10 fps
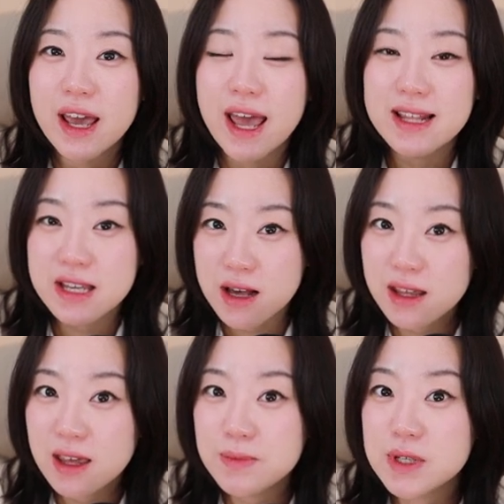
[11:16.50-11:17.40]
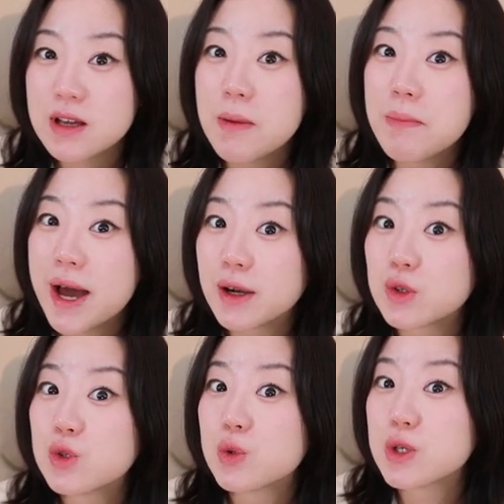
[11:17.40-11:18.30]
and telling him to come
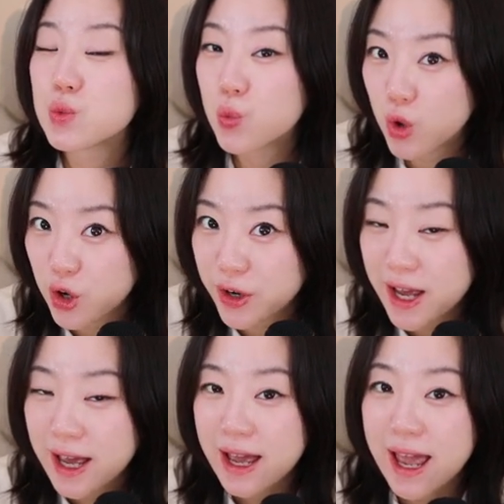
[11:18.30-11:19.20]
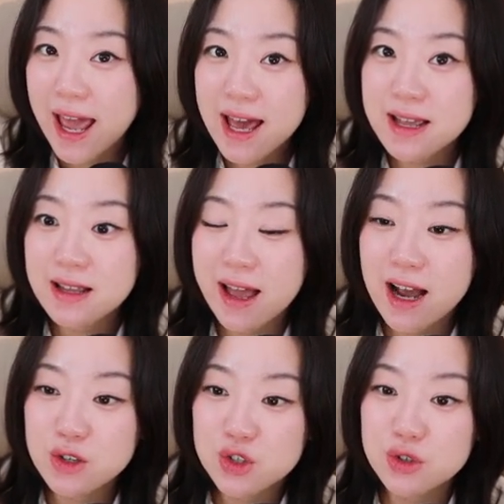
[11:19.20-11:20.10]
back to his work, and
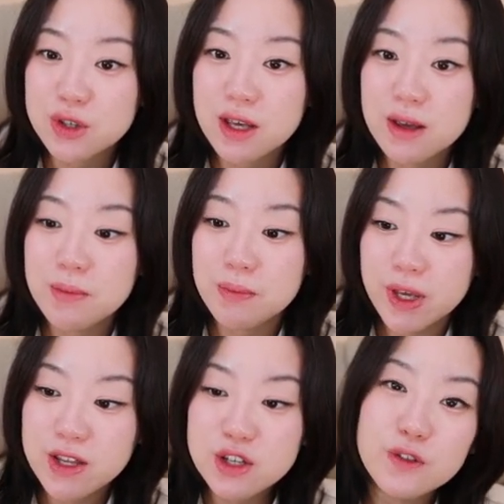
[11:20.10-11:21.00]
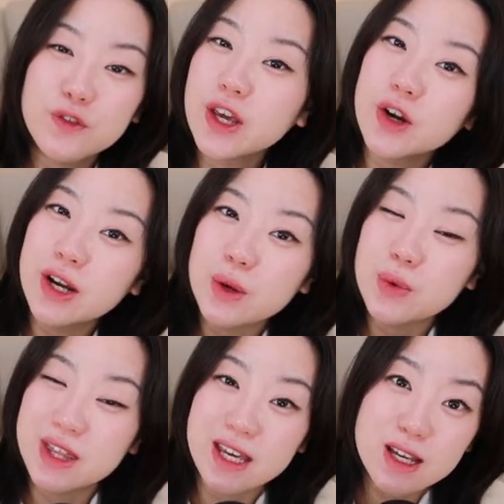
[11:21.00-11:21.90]
actually interfering
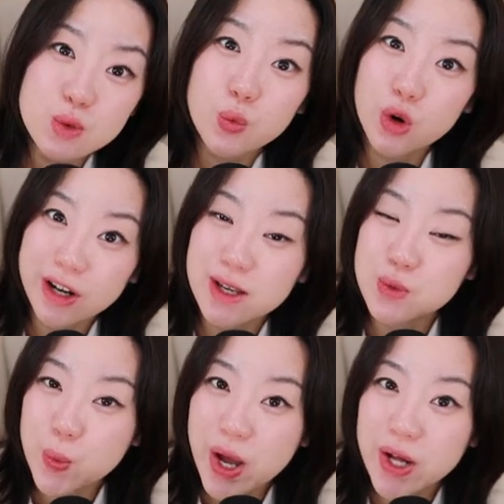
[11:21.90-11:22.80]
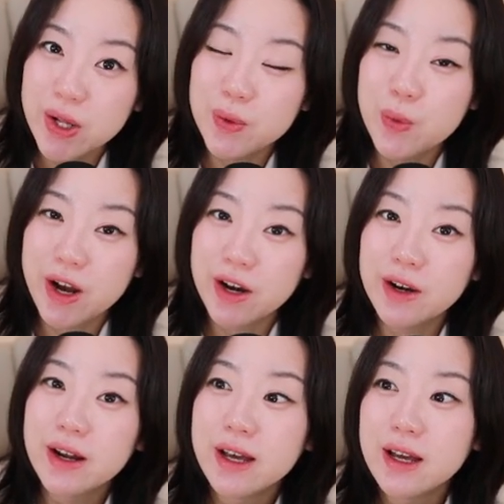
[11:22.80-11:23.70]
with his work as well,
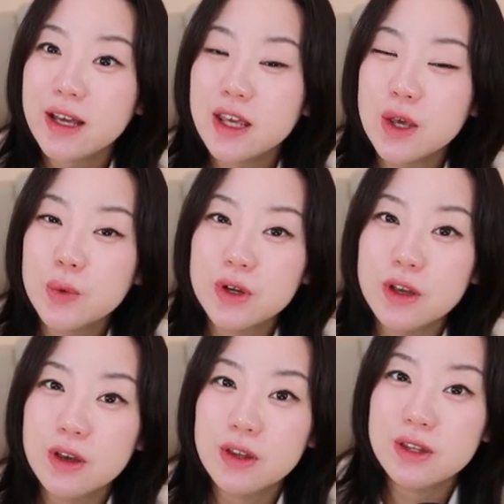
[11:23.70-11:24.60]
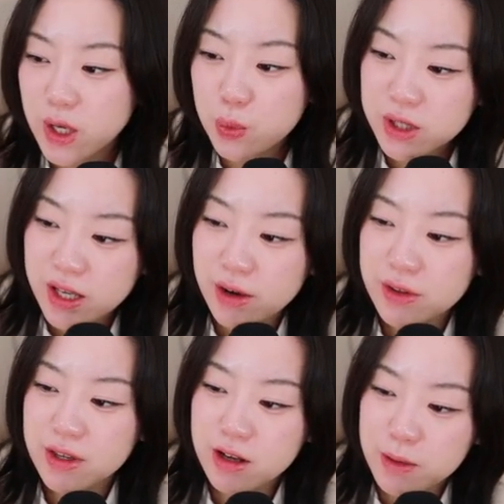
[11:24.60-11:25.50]
where he would tell
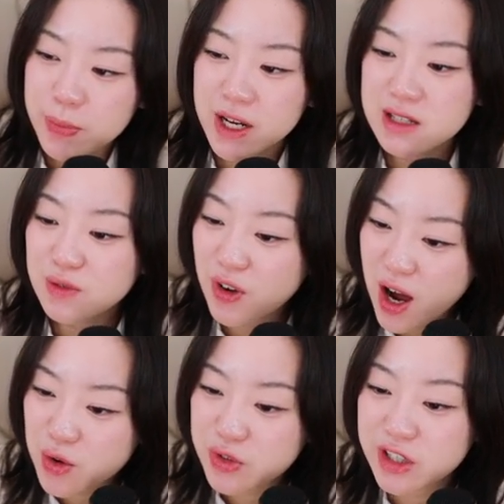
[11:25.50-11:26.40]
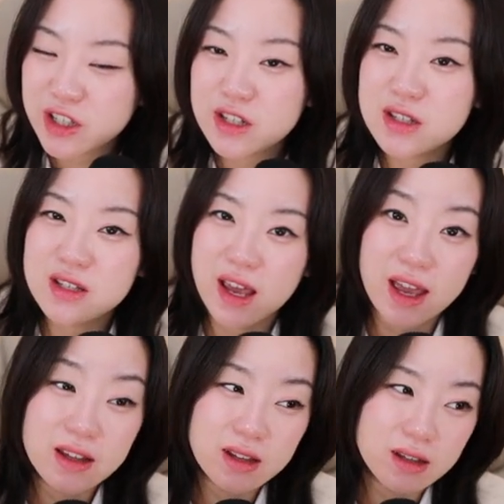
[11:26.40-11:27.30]
the company's founders
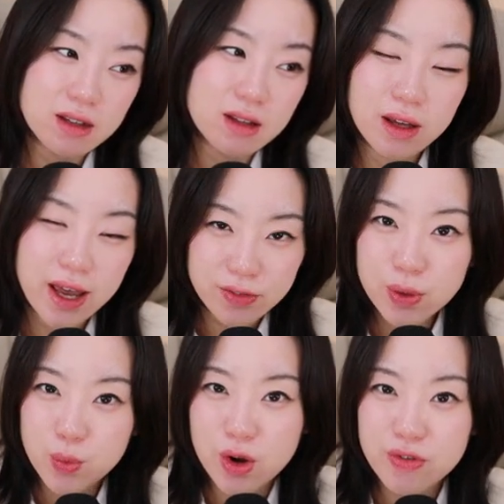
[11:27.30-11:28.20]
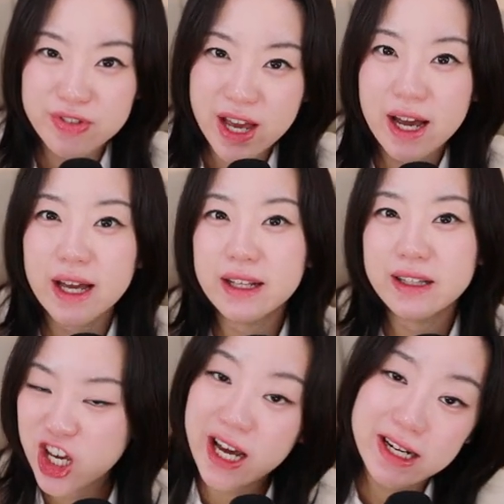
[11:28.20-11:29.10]
and everyone that
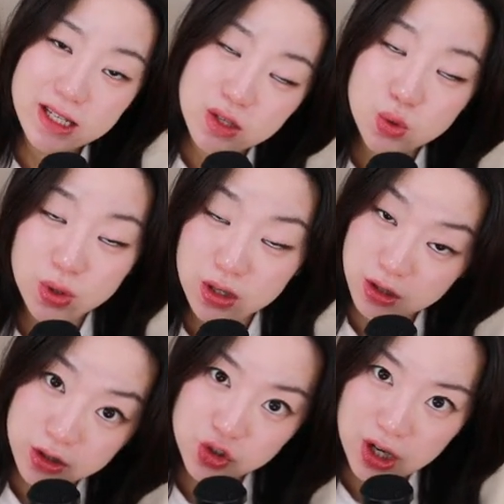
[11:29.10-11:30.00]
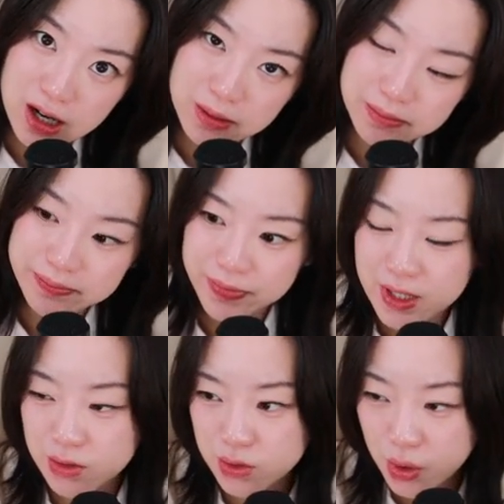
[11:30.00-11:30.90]
Chad isn't doing a good job.
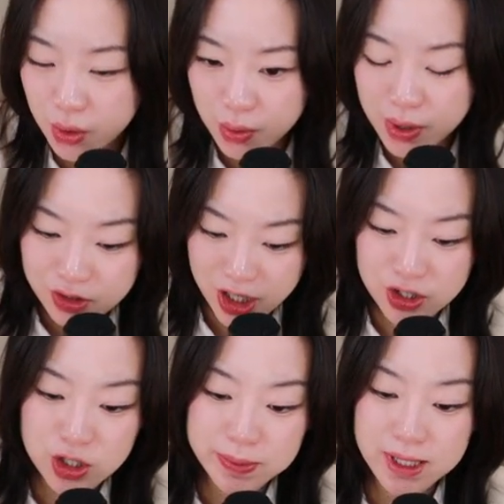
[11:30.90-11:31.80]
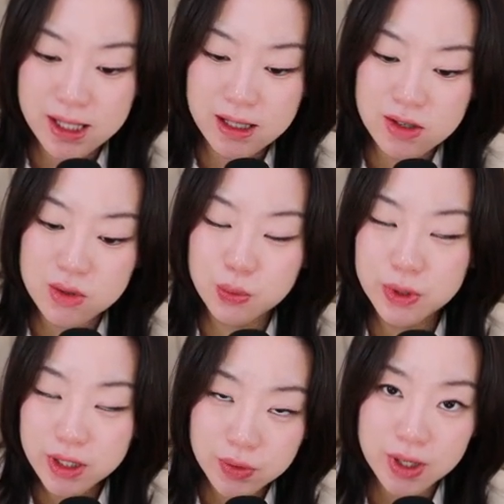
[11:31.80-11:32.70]
So ChatGPT does a
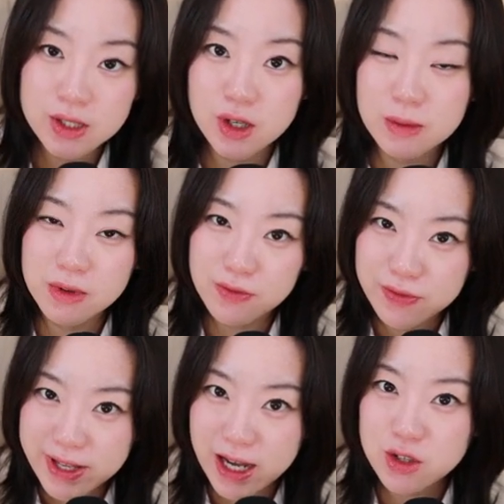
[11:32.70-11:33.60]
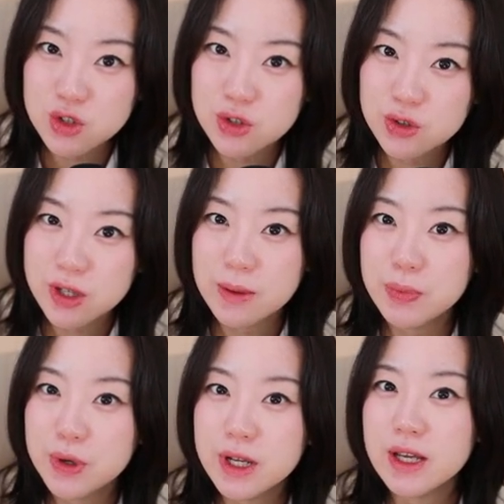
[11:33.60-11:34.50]
really great job of naturally
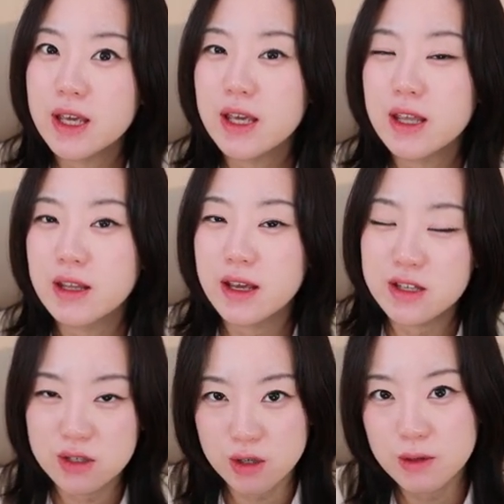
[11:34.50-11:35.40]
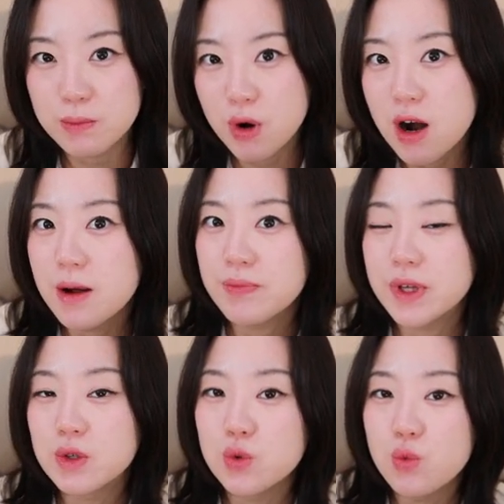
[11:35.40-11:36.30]
putting in a certain prompt
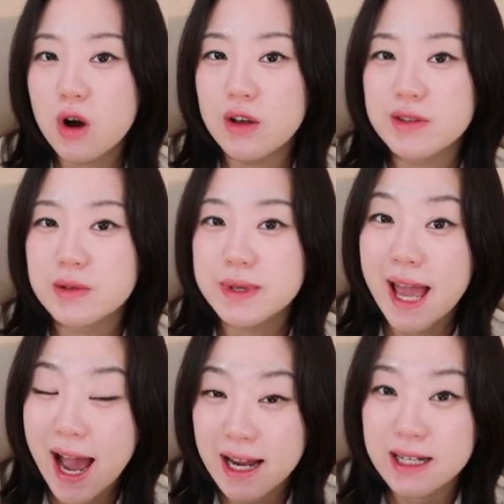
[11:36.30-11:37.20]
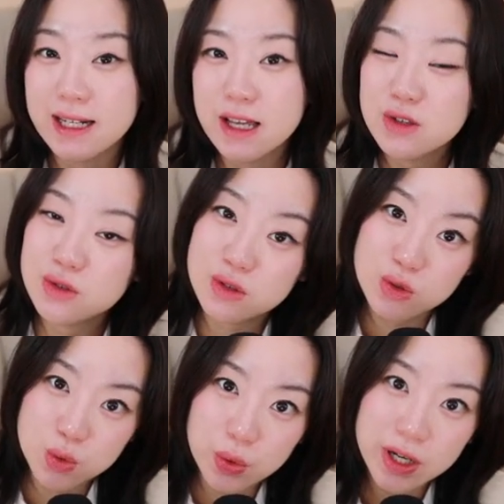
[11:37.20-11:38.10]
that you want to be added into the
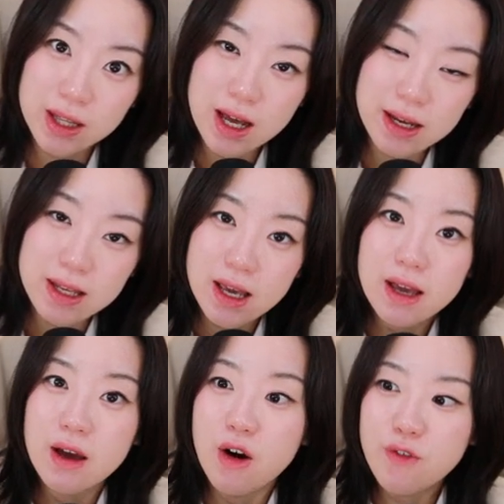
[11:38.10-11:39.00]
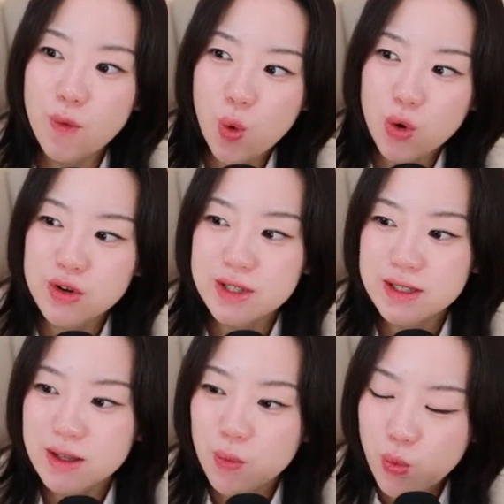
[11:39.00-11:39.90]
storyline. Of
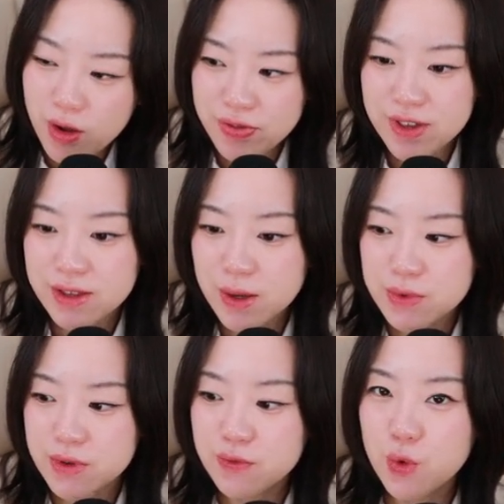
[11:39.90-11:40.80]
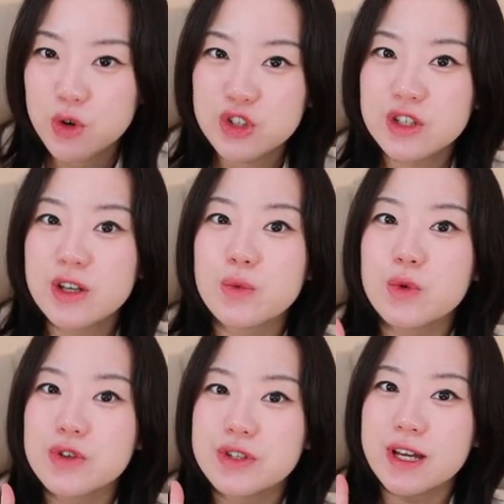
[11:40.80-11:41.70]
course, one thing that was unfortunate
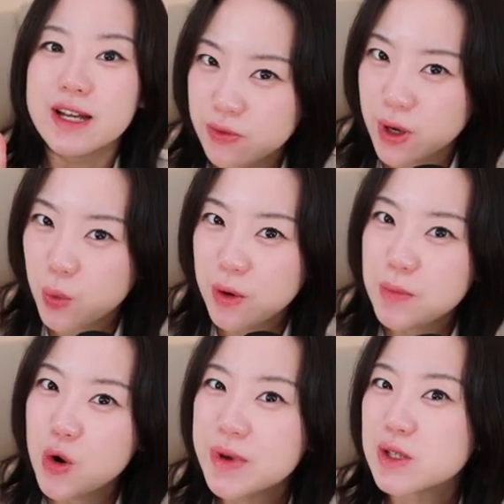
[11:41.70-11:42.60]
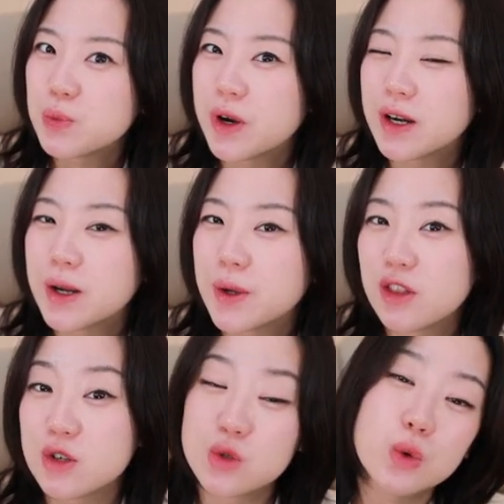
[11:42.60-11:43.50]
was that there were moments where
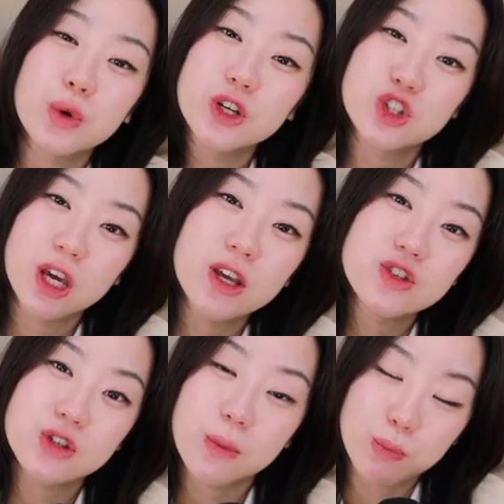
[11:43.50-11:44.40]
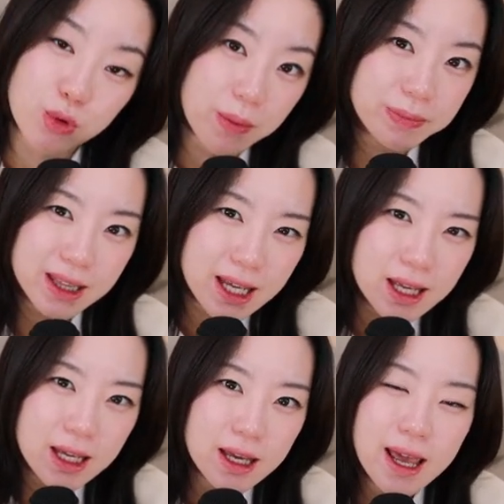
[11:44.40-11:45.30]
the story changed
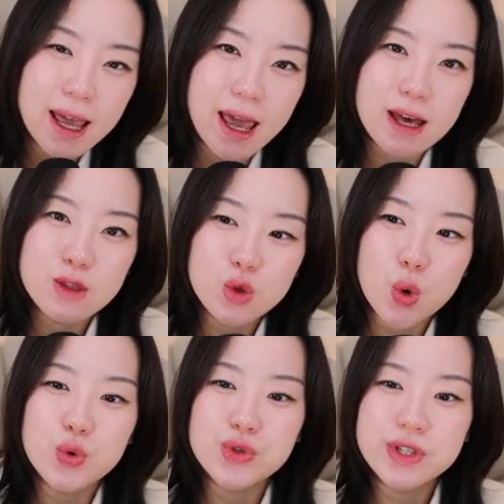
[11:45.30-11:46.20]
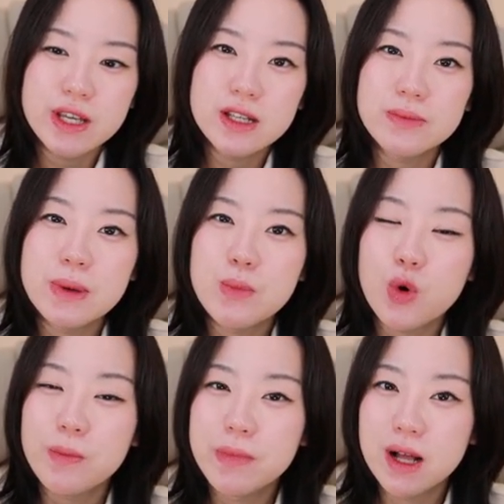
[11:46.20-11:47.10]
abruptly, and those need to be
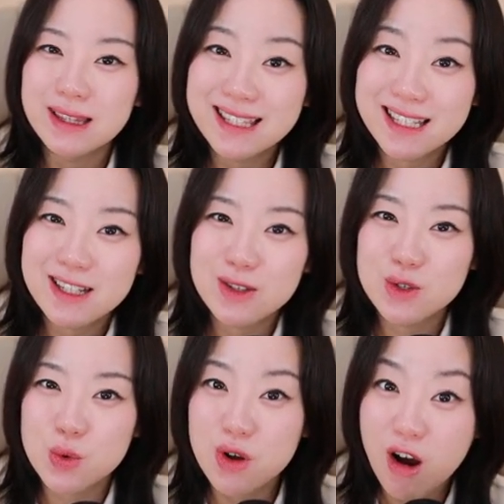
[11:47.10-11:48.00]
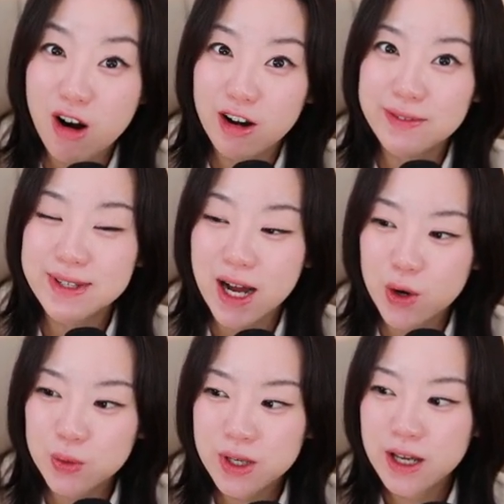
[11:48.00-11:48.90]
more melted, so carved
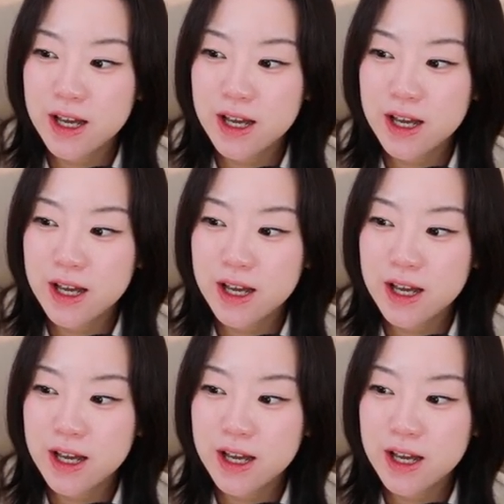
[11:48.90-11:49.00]
out.